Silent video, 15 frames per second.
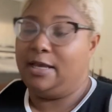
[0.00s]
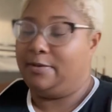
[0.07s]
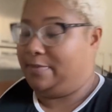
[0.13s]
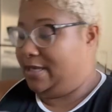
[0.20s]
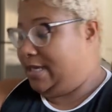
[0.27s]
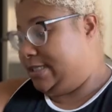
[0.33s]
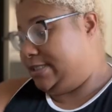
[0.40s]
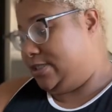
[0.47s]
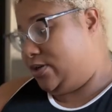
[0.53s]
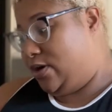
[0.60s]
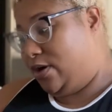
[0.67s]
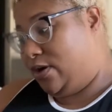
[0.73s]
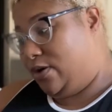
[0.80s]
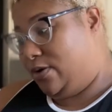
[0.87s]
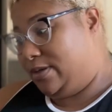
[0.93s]
because your
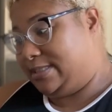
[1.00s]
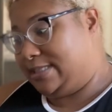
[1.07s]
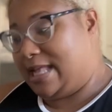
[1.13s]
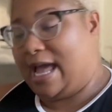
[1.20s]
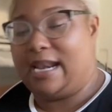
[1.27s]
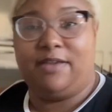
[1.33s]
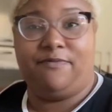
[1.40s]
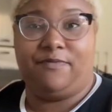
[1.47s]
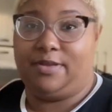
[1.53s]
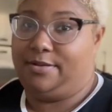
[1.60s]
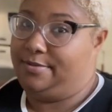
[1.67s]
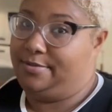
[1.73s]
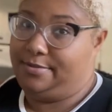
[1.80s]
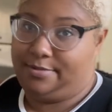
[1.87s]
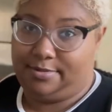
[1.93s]
girl is not even,
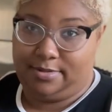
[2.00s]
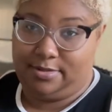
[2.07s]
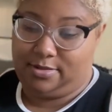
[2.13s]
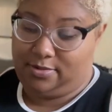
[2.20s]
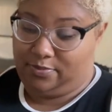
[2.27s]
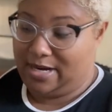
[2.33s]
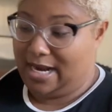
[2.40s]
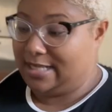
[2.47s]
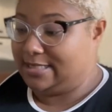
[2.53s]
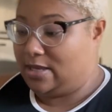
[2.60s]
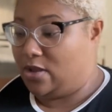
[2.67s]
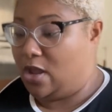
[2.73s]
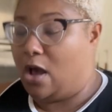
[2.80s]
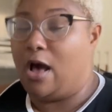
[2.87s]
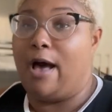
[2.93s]
when I tell
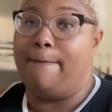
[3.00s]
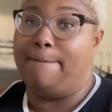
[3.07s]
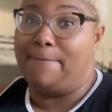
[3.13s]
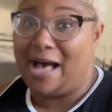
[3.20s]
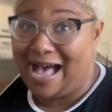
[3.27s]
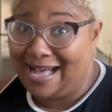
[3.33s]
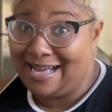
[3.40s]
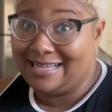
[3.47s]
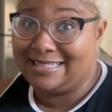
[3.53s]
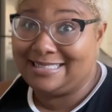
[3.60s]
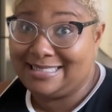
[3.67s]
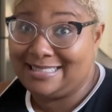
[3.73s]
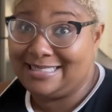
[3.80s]
y'all a box